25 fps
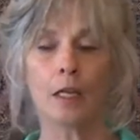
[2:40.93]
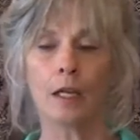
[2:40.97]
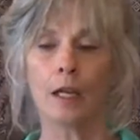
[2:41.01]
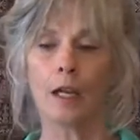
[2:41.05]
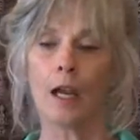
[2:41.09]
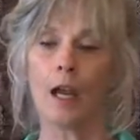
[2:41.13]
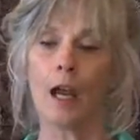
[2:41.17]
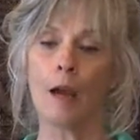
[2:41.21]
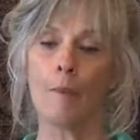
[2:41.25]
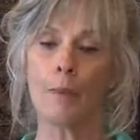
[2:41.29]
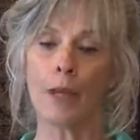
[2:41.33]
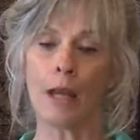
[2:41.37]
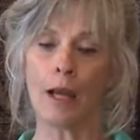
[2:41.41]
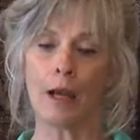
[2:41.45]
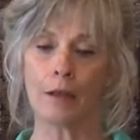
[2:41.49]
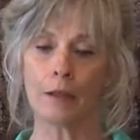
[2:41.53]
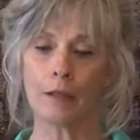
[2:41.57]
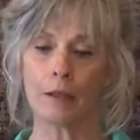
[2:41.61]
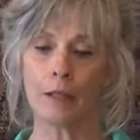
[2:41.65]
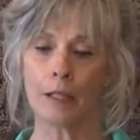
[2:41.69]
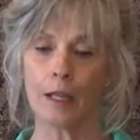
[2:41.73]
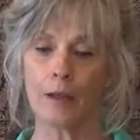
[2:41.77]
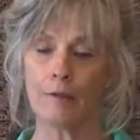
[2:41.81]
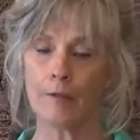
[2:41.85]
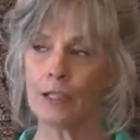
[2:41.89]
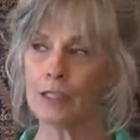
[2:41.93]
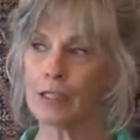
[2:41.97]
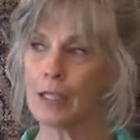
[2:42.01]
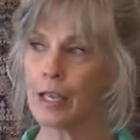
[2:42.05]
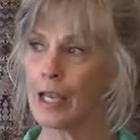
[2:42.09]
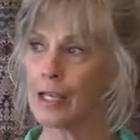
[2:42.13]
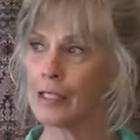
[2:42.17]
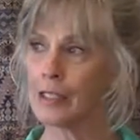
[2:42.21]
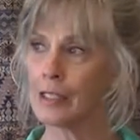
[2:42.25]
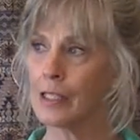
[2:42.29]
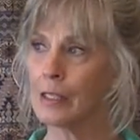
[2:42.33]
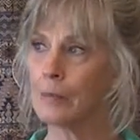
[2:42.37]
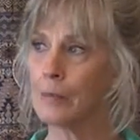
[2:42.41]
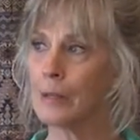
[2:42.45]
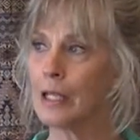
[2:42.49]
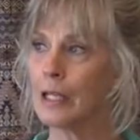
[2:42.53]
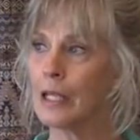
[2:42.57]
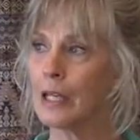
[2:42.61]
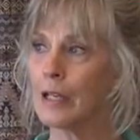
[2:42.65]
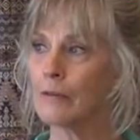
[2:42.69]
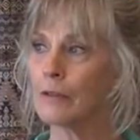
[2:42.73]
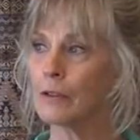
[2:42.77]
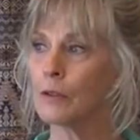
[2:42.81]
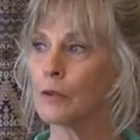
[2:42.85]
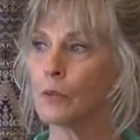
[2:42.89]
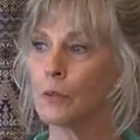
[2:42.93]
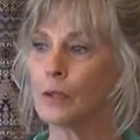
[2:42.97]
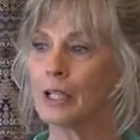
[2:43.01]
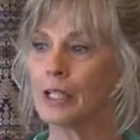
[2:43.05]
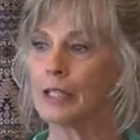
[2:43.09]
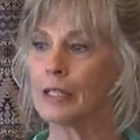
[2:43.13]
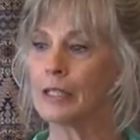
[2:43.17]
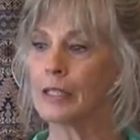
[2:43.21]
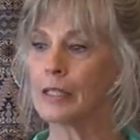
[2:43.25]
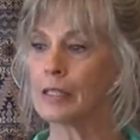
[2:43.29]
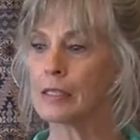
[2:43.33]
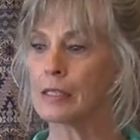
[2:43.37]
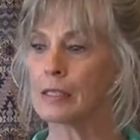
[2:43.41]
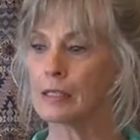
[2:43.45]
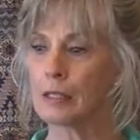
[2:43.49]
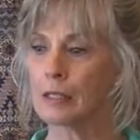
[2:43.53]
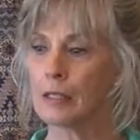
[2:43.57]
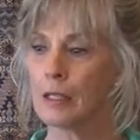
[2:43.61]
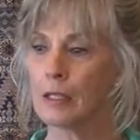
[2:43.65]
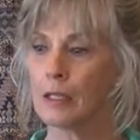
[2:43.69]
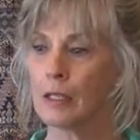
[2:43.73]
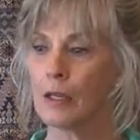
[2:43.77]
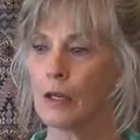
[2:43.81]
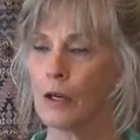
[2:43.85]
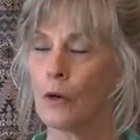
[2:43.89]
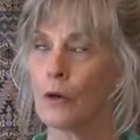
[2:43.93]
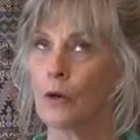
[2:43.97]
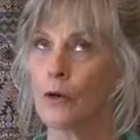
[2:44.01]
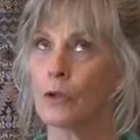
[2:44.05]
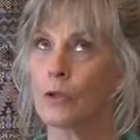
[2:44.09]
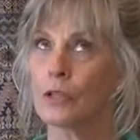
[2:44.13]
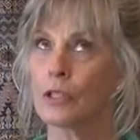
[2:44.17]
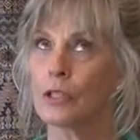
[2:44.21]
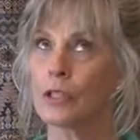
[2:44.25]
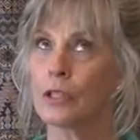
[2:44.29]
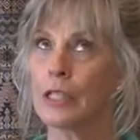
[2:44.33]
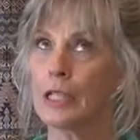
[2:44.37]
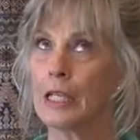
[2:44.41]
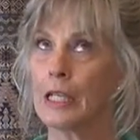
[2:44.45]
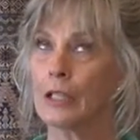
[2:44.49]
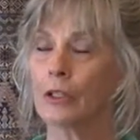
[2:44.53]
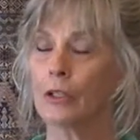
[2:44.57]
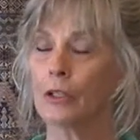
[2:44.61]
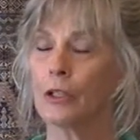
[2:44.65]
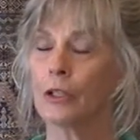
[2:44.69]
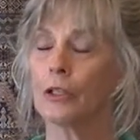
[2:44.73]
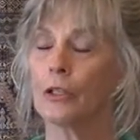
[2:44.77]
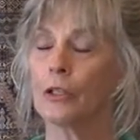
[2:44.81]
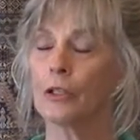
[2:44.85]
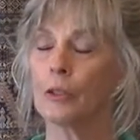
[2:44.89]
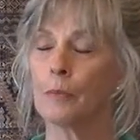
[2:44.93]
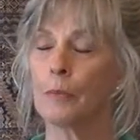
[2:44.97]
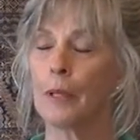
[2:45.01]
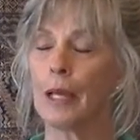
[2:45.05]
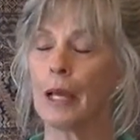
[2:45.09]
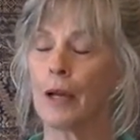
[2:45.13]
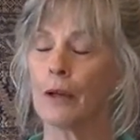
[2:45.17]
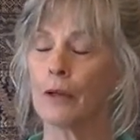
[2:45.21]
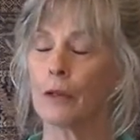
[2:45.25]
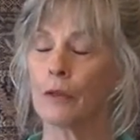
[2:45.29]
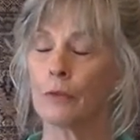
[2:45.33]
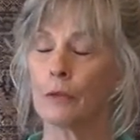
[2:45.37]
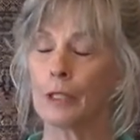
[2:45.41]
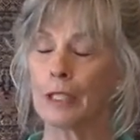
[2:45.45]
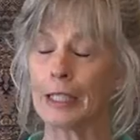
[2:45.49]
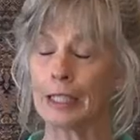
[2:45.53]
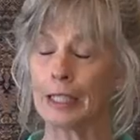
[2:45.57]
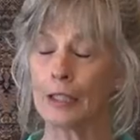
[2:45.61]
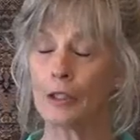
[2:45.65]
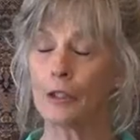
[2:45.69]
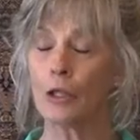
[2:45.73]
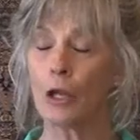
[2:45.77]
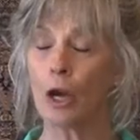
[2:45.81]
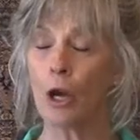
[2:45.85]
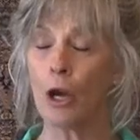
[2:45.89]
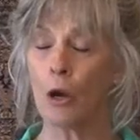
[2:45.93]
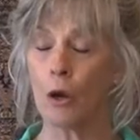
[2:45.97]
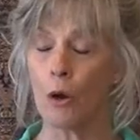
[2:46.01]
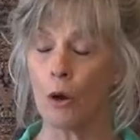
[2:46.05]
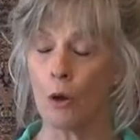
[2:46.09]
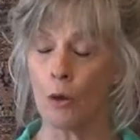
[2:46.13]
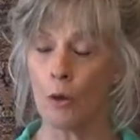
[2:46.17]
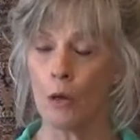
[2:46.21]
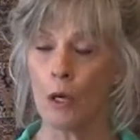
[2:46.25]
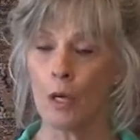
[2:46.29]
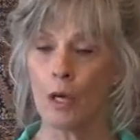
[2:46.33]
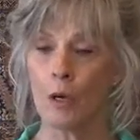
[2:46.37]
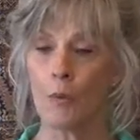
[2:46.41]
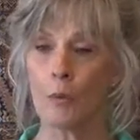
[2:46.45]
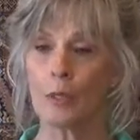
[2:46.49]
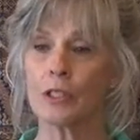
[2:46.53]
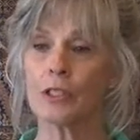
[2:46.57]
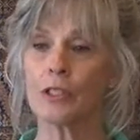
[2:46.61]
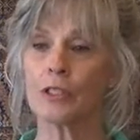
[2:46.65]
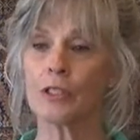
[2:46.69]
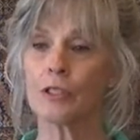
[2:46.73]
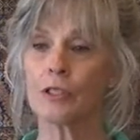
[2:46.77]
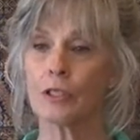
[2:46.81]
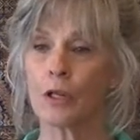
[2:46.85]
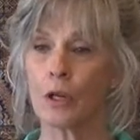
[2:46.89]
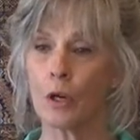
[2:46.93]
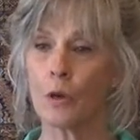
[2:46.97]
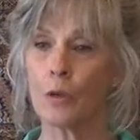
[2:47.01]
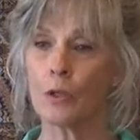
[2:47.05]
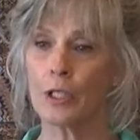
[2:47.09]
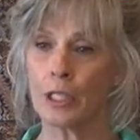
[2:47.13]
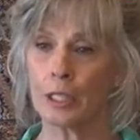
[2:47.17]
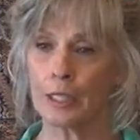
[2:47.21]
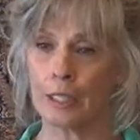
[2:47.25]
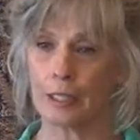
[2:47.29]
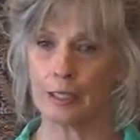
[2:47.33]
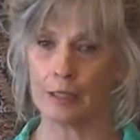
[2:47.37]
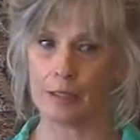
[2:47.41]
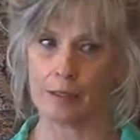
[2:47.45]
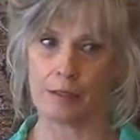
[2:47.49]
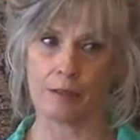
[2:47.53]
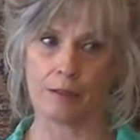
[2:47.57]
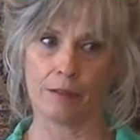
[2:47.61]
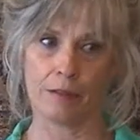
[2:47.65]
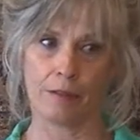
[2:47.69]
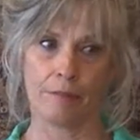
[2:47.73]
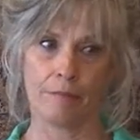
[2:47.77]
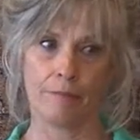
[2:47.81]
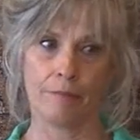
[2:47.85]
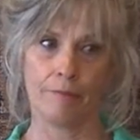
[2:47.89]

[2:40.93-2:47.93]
How about, have, has anybody ever witnessed or seen or heard about or really know what stoning is?